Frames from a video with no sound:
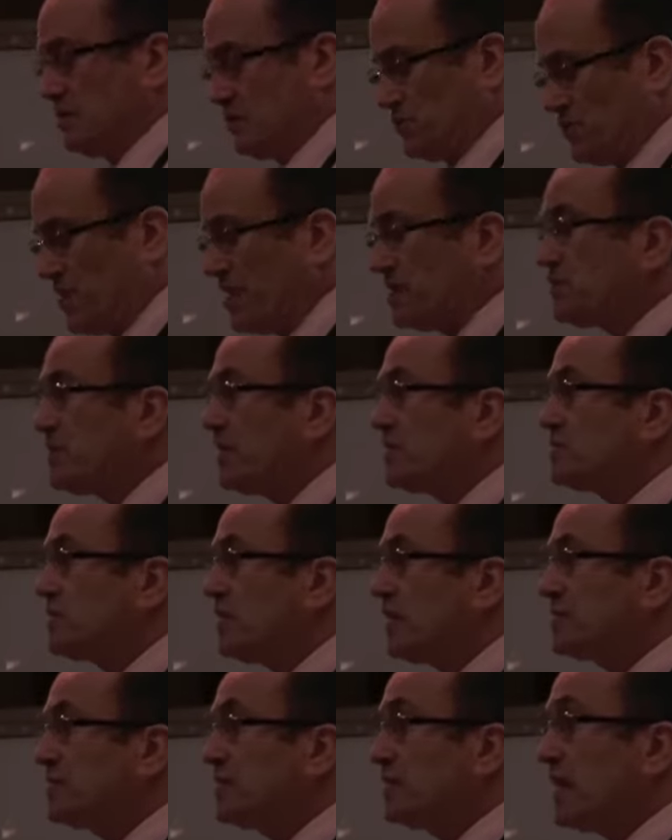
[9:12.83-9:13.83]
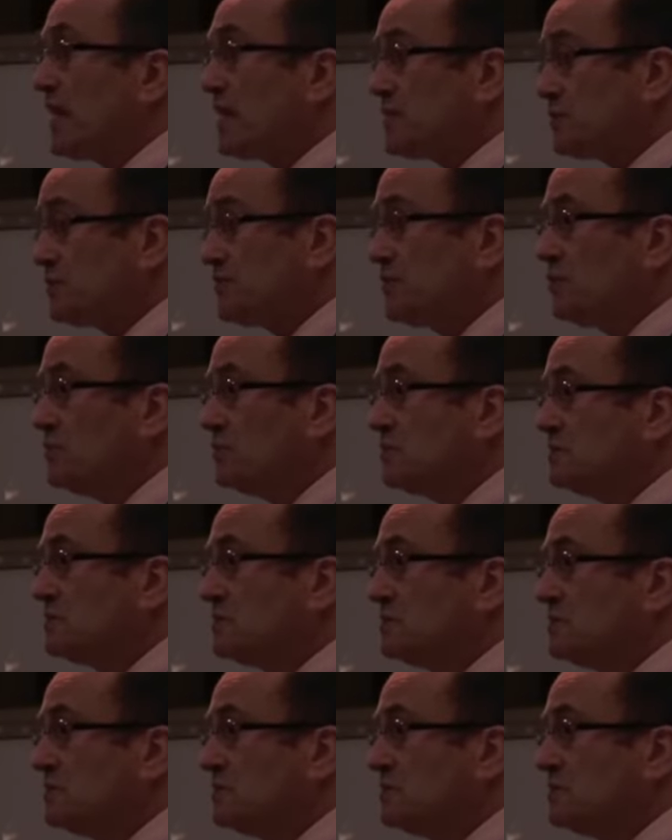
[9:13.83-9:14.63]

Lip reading: strange anxiety lasts for?